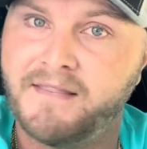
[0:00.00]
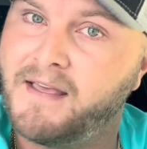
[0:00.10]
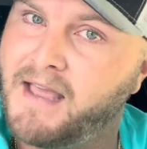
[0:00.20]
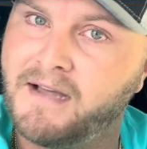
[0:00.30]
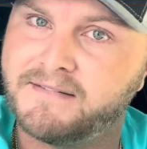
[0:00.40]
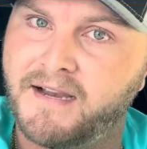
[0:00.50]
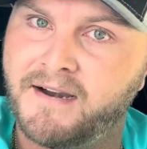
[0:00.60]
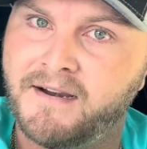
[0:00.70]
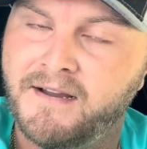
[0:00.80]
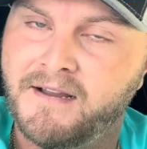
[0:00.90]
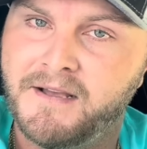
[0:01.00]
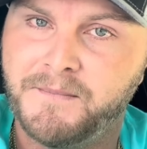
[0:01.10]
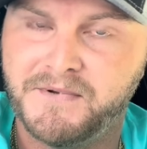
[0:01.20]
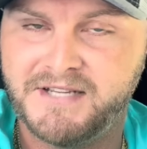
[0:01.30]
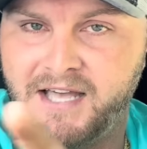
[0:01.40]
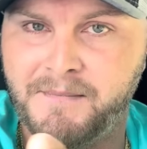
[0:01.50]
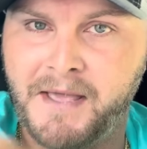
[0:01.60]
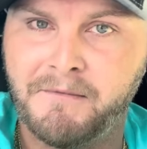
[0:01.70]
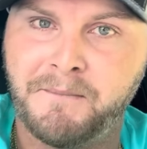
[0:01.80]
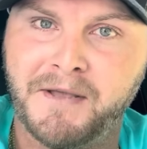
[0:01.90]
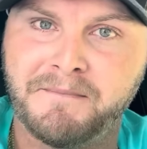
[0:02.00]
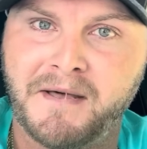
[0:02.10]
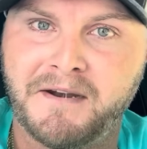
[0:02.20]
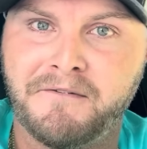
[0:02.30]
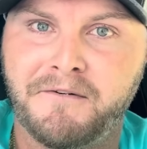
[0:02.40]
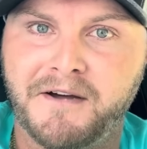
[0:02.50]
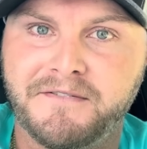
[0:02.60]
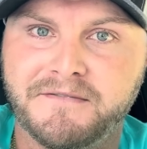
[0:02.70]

They out there but you got to be able to pick them out of the rough.